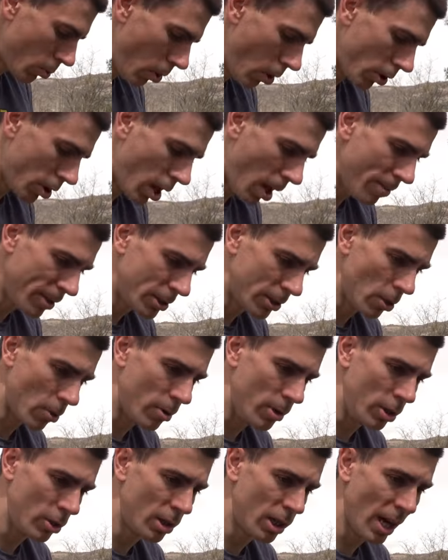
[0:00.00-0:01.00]
world coming to when
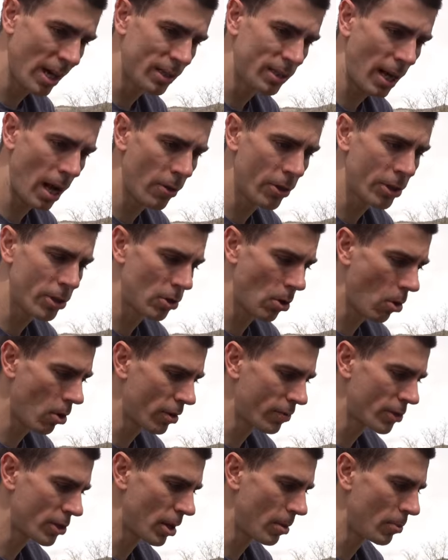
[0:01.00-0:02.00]
you kick down the door
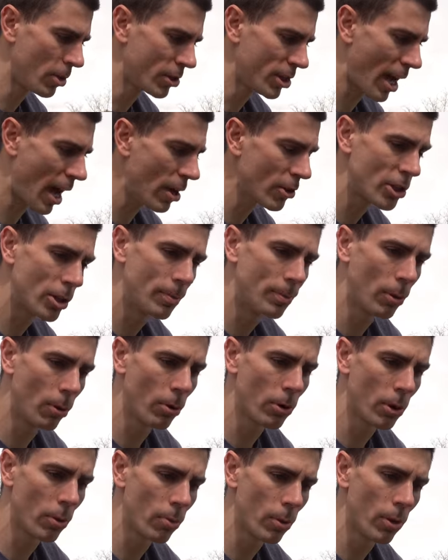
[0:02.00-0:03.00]
of someone's house and pull
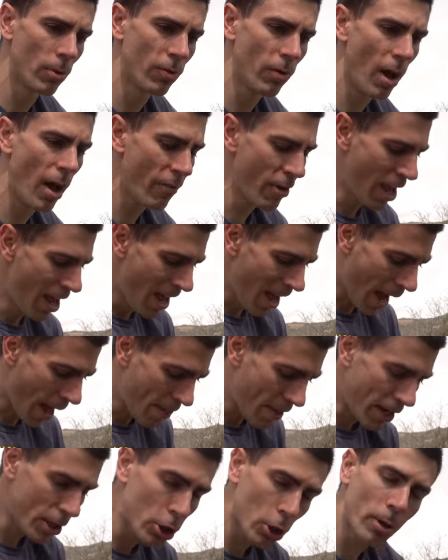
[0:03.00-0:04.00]
their roof off and
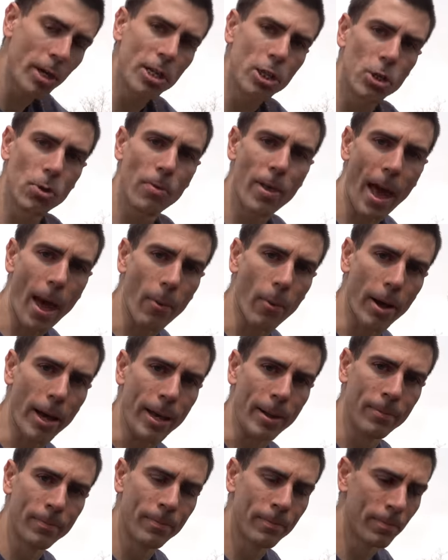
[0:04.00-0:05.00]
they treat you that way?